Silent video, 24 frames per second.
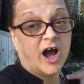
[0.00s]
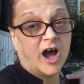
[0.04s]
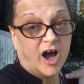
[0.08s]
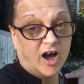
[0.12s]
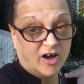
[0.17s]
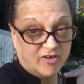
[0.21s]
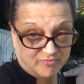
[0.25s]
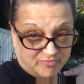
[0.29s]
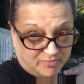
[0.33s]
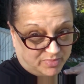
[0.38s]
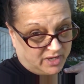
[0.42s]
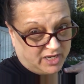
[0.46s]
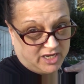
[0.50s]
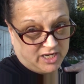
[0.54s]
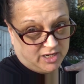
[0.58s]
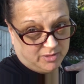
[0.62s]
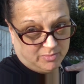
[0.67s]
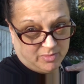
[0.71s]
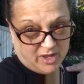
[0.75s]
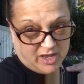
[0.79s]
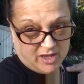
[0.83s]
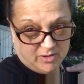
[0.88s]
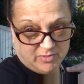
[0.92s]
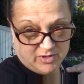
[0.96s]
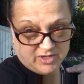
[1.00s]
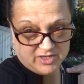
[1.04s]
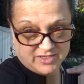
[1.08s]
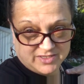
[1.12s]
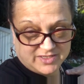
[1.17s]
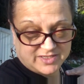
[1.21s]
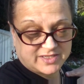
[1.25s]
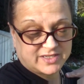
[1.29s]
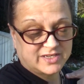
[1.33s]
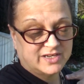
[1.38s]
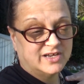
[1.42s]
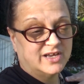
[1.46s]
of Beanie
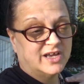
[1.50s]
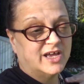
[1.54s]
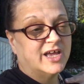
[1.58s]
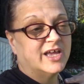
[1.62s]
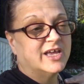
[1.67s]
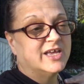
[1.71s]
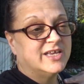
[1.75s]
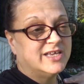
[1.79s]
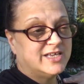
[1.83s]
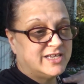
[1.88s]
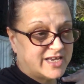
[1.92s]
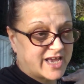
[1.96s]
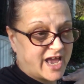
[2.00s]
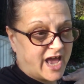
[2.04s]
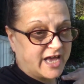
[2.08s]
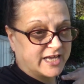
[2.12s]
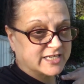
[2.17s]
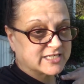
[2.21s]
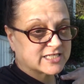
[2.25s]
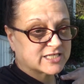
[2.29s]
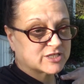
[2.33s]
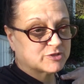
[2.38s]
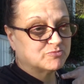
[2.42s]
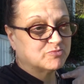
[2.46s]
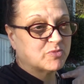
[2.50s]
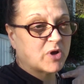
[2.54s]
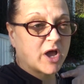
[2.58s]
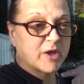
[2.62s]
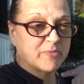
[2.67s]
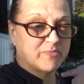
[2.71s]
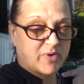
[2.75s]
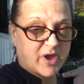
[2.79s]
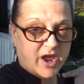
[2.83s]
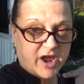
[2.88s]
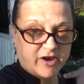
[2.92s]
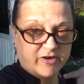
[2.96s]
Babies. Yes, my
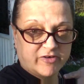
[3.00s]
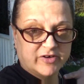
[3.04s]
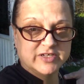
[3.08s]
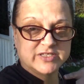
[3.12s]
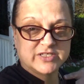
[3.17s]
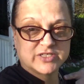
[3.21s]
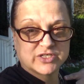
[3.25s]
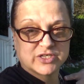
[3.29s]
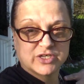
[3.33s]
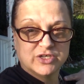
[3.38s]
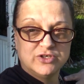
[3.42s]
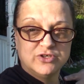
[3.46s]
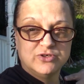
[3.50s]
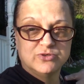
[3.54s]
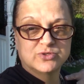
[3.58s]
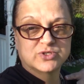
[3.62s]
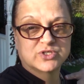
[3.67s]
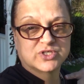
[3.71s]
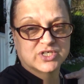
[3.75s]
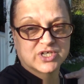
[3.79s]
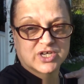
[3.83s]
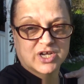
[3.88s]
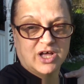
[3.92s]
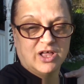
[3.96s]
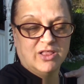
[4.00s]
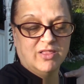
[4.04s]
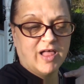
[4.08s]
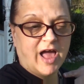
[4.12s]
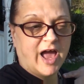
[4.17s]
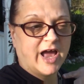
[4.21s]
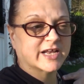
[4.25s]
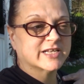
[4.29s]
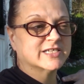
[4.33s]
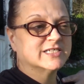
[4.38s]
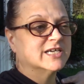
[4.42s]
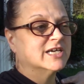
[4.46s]
parents used to
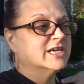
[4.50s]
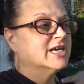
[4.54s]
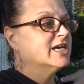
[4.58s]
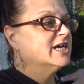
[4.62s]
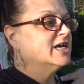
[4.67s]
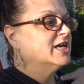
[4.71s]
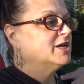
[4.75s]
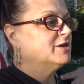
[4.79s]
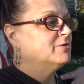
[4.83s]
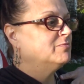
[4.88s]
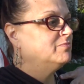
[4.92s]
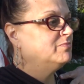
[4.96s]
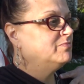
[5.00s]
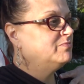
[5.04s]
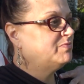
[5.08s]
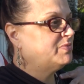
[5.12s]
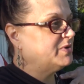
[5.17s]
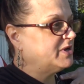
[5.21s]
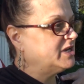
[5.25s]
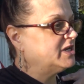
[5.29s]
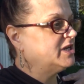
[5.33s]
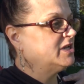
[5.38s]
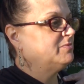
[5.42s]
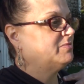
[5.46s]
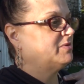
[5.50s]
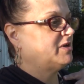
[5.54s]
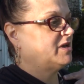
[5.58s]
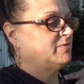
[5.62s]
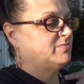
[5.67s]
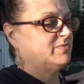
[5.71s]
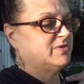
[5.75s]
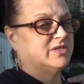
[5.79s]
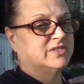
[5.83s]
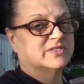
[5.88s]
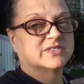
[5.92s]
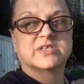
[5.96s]
collect Beanie
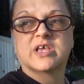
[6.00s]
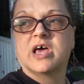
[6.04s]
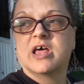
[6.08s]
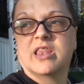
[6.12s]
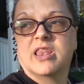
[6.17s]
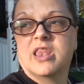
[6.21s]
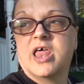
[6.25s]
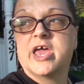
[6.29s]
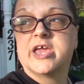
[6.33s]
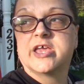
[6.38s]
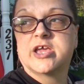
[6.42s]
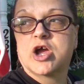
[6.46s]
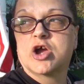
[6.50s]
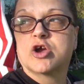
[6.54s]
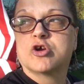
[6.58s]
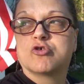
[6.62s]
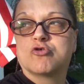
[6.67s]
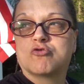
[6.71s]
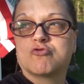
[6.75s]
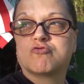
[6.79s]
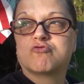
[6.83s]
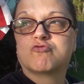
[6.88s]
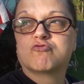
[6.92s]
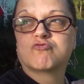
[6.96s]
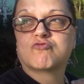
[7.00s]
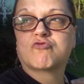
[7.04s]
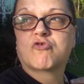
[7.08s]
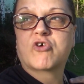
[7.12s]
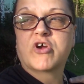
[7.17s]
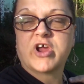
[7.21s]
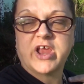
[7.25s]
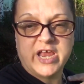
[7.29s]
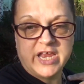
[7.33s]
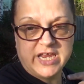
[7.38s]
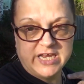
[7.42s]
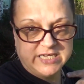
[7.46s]
Babies, like
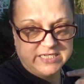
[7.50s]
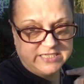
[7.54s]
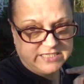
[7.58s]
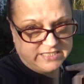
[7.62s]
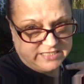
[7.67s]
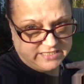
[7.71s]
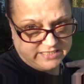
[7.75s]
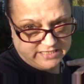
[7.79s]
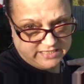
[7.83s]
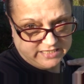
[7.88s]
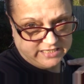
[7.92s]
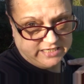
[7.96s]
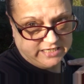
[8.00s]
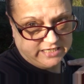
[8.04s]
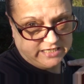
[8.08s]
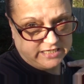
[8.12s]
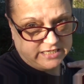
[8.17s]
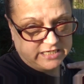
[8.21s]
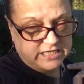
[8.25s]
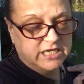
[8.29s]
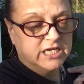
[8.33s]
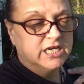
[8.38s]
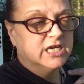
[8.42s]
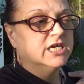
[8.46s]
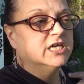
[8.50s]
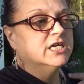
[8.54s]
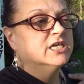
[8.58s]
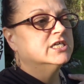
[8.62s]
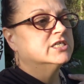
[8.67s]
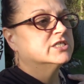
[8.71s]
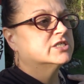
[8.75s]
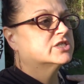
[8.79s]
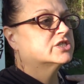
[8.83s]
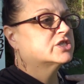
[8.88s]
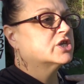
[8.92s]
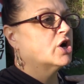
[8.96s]
crazy.
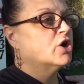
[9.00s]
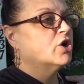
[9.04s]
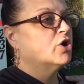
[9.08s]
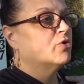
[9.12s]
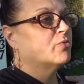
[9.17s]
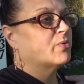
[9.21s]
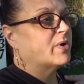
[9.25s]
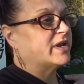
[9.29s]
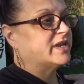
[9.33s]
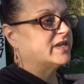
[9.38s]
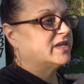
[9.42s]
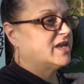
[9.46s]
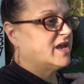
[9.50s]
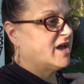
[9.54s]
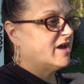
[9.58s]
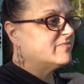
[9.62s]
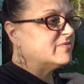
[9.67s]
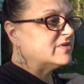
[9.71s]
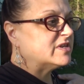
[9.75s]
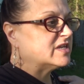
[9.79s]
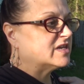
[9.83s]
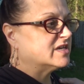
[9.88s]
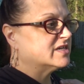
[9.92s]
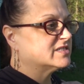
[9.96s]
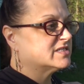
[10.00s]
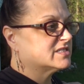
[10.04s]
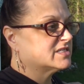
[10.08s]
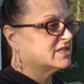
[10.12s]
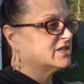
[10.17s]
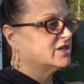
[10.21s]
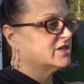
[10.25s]
So when Kevin gets